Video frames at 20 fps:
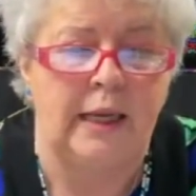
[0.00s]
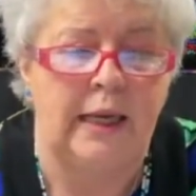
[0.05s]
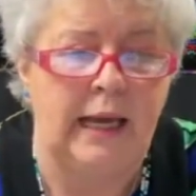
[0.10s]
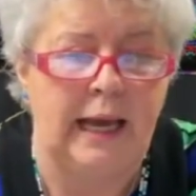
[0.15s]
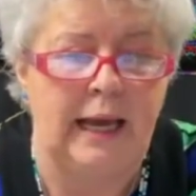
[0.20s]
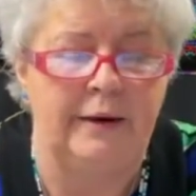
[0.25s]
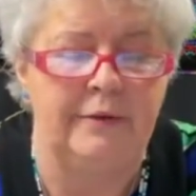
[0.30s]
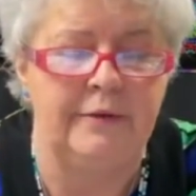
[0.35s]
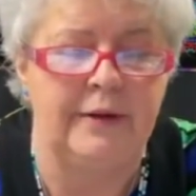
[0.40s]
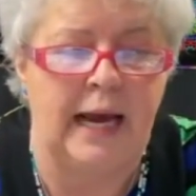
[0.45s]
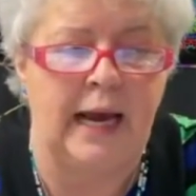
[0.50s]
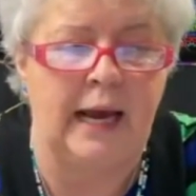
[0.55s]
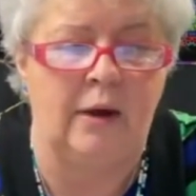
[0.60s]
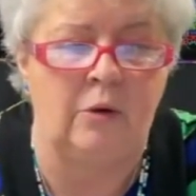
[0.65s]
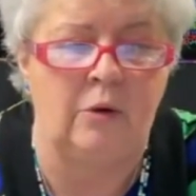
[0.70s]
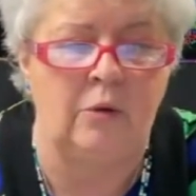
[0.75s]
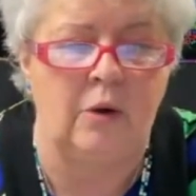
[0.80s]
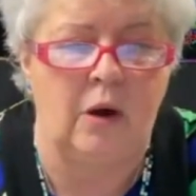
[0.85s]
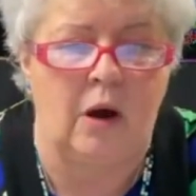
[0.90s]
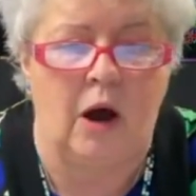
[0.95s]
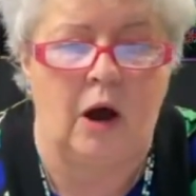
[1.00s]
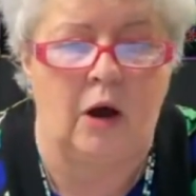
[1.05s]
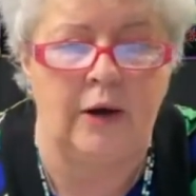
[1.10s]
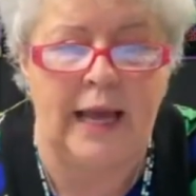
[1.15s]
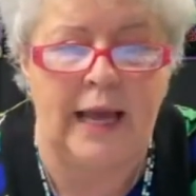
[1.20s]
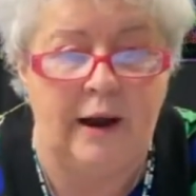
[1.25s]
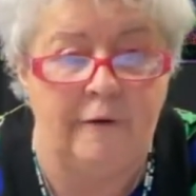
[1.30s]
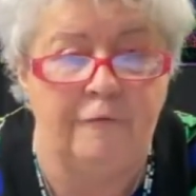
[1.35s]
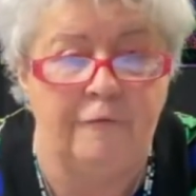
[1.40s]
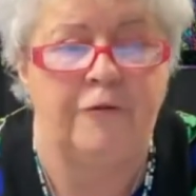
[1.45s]
and down on
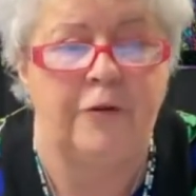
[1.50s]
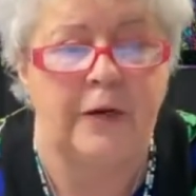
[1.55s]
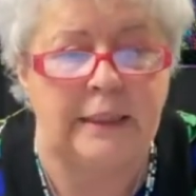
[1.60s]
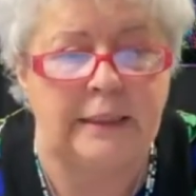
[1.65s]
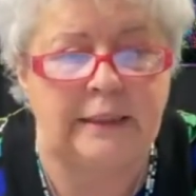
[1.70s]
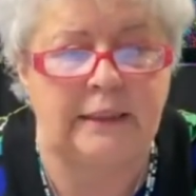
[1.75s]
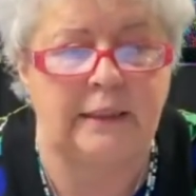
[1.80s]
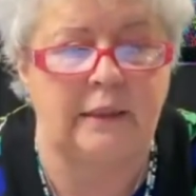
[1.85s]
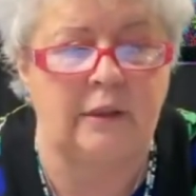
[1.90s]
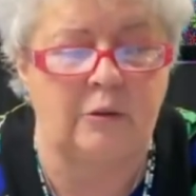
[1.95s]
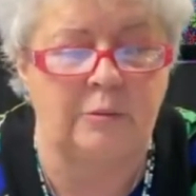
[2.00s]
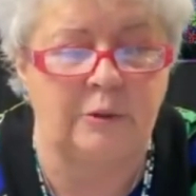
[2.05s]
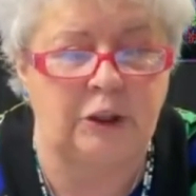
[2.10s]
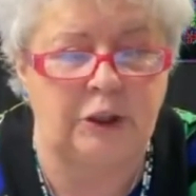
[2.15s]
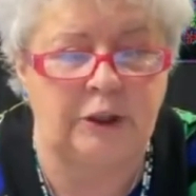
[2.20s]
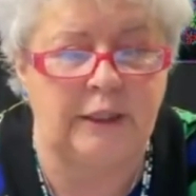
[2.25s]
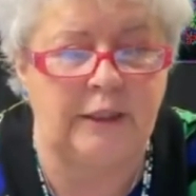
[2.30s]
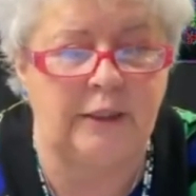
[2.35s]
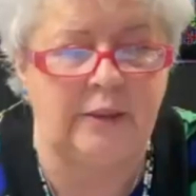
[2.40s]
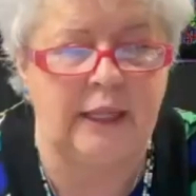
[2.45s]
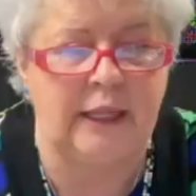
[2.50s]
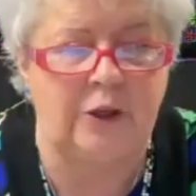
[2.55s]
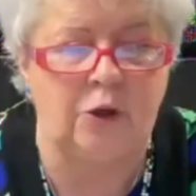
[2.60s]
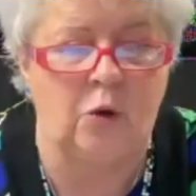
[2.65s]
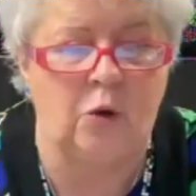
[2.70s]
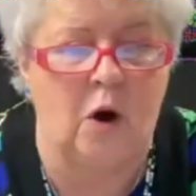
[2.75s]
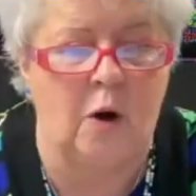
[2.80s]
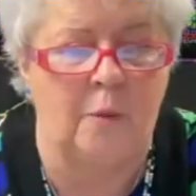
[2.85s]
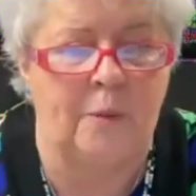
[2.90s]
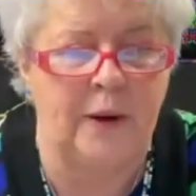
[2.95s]
every single machine that you
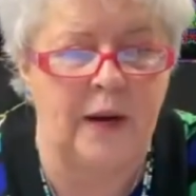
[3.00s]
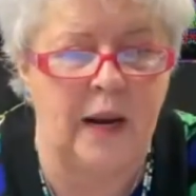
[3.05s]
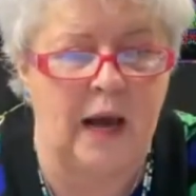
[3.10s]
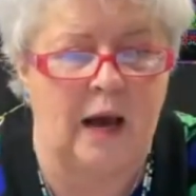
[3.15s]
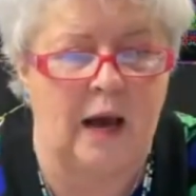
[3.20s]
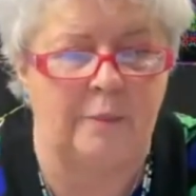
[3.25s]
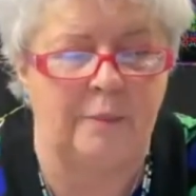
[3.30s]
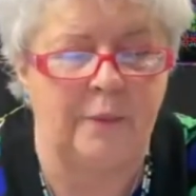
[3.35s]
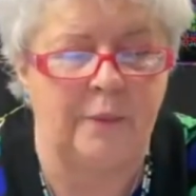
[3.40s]
open up